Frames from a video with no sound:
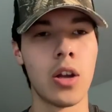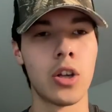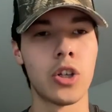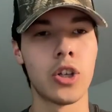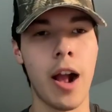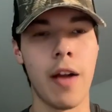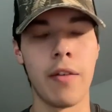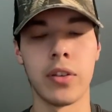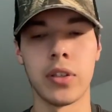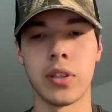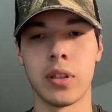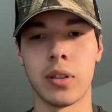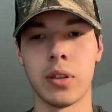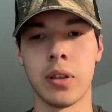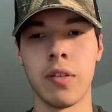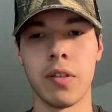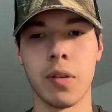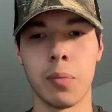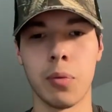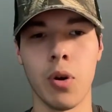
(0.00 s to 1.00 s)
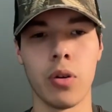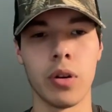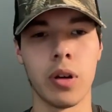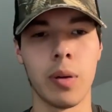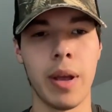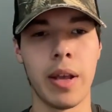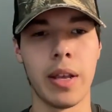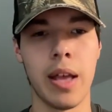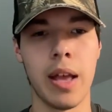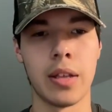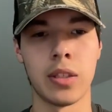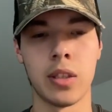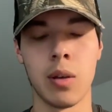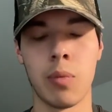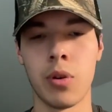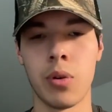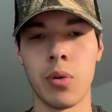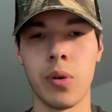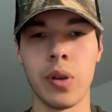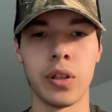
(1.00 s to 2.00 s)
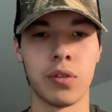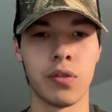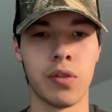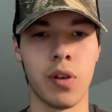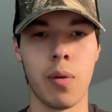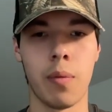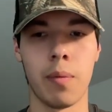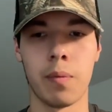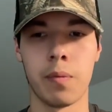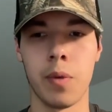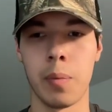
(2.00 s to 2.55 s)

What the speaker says: Travis leave the program as someone who is from